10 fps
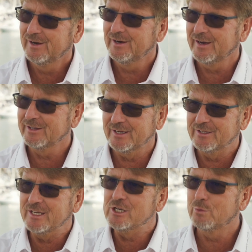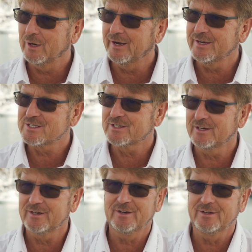and it equalizes
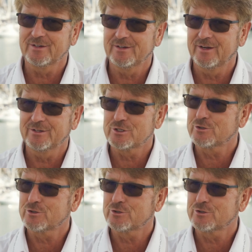at a